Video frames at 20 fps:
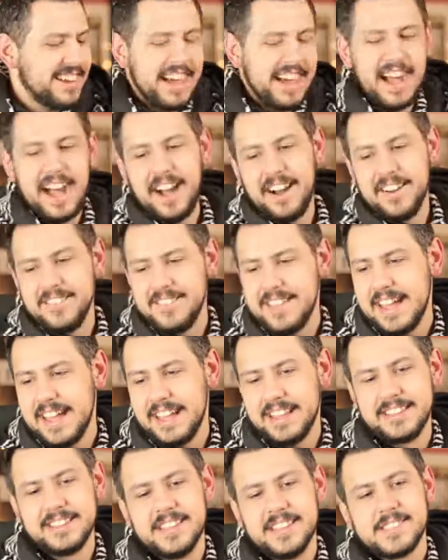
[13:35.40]
Oh,
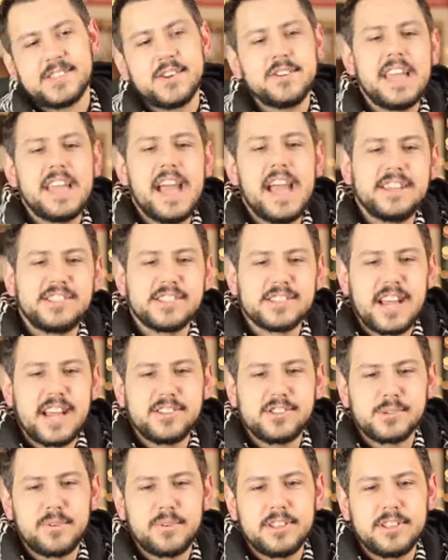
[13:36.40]
man. So, yeah, I
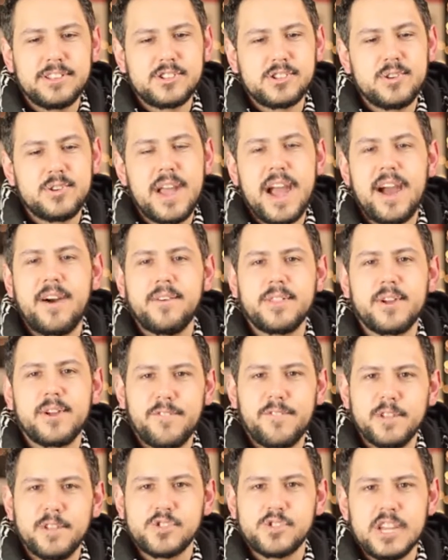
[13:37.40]
just wanted to show you how they're
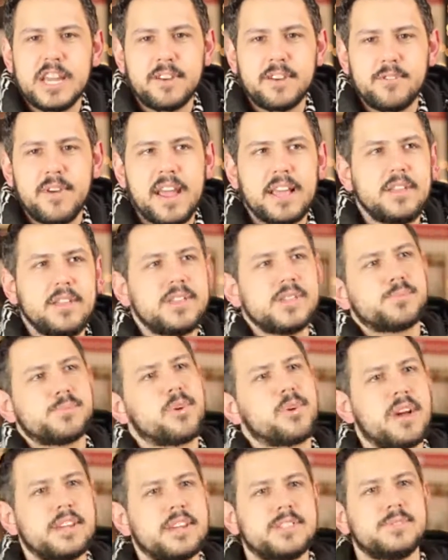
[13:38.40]
full of shit, right? These
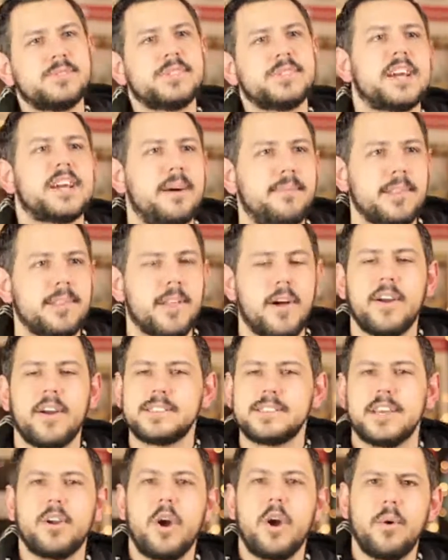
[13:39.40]
progressives, they come along
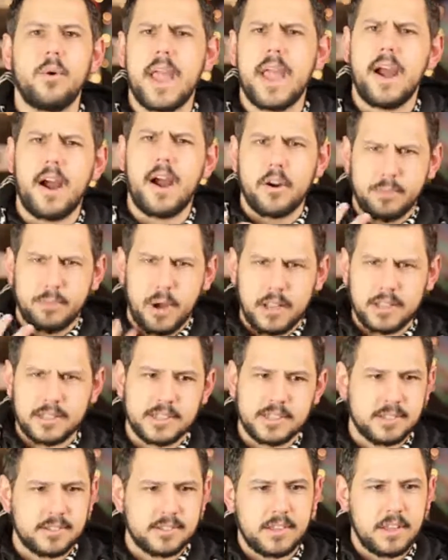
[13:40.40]
and tell you, oh, yeah, our
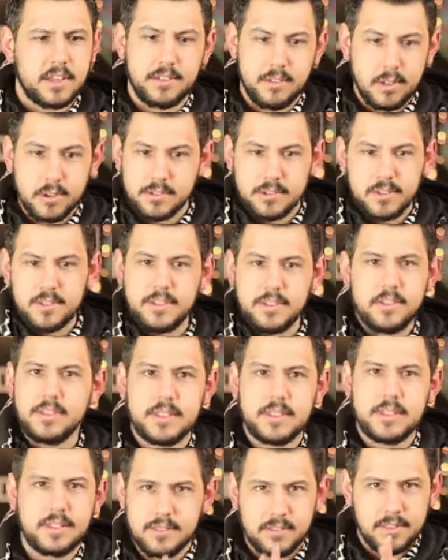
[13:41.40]
politics. Look,
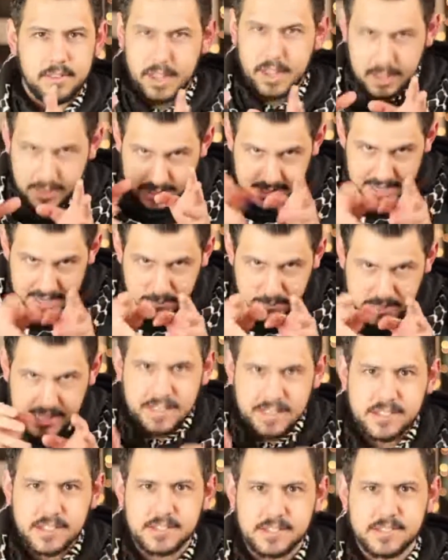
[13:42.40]
like in the same
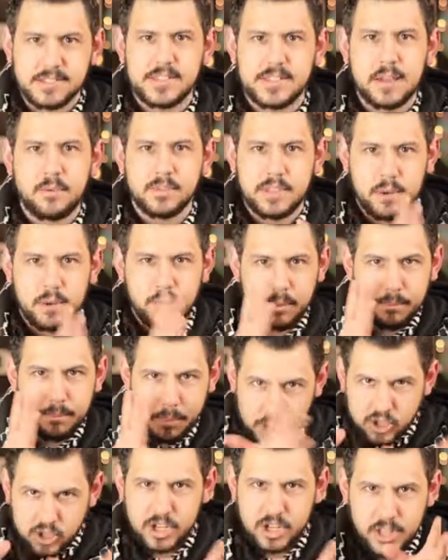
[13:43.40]
sentence, they will
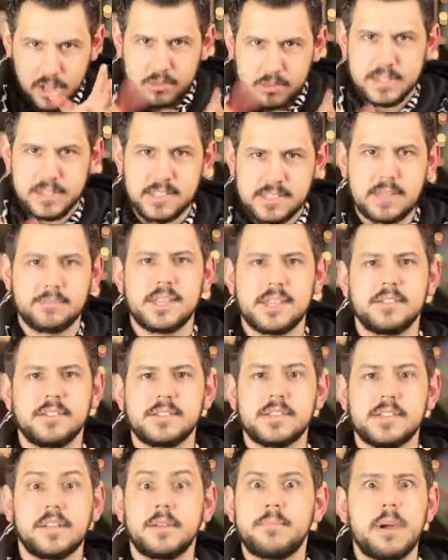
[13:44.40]
bullshit you in the same
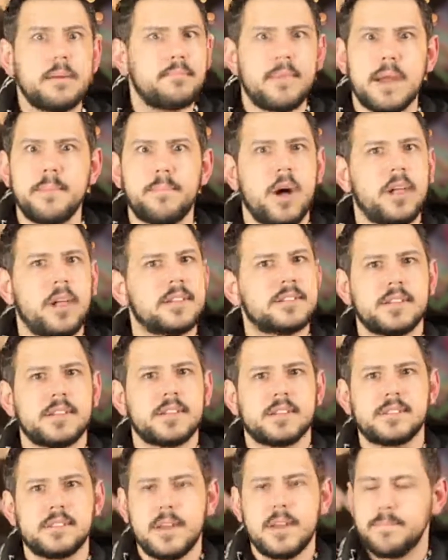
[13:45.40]
sentence. They're like, my
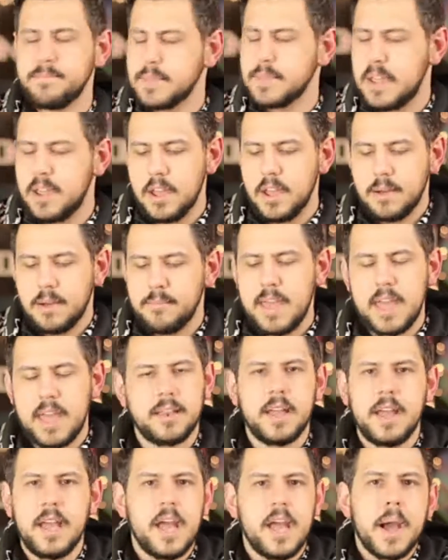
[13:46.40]
politics,
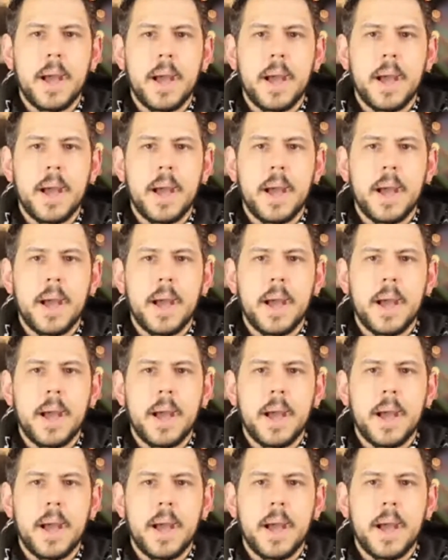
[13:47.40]
man,